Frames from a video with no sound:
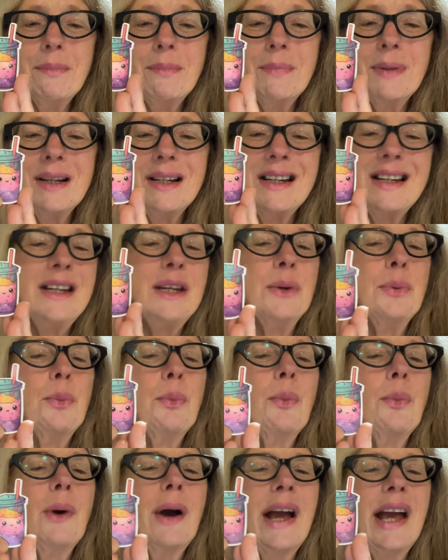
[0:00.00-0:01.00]
But
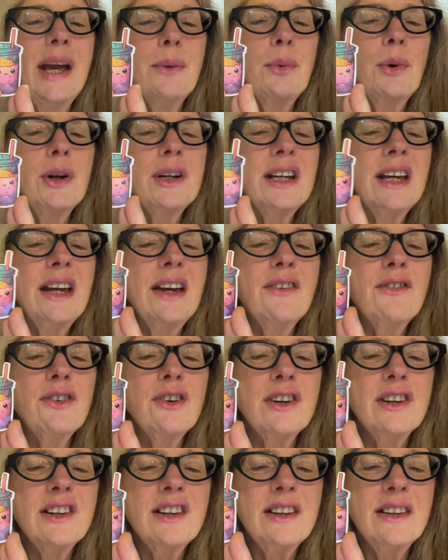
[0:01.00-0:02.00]
anyway,
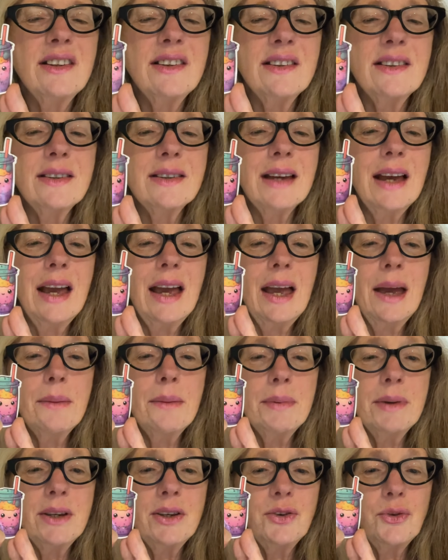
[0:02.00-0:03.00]
whatever it is, it's a
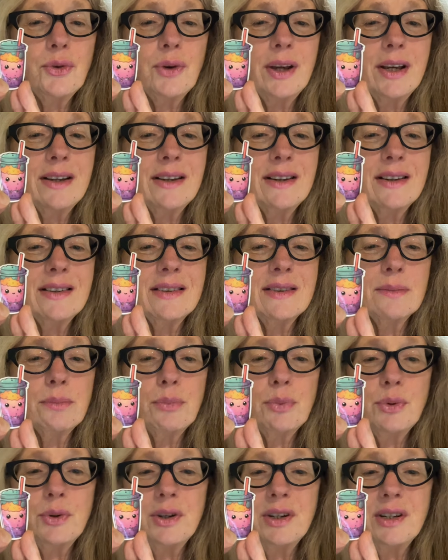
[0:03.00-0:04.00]
happy drink, it's
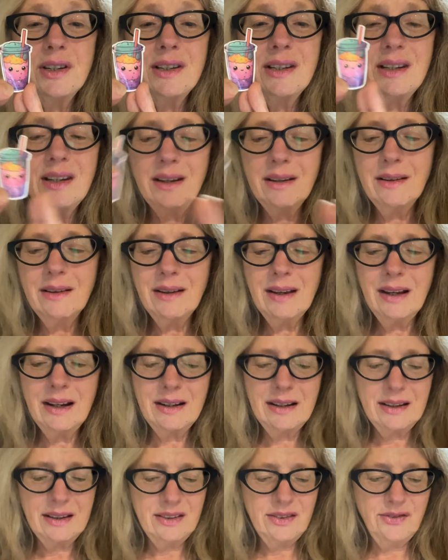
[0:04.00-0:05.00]
pretty and
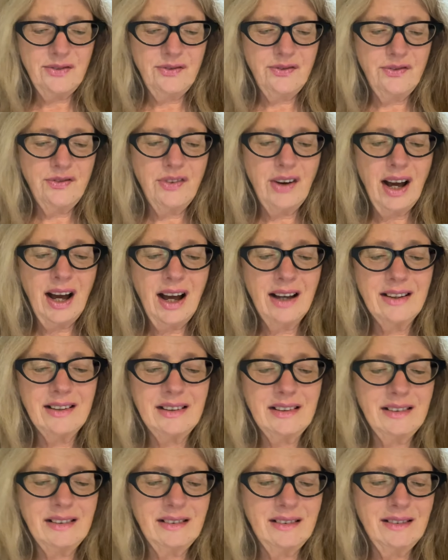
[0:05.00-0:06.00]
it's
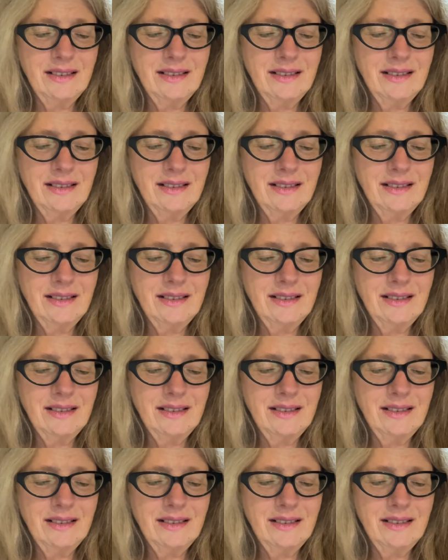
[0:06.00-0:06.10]
fun.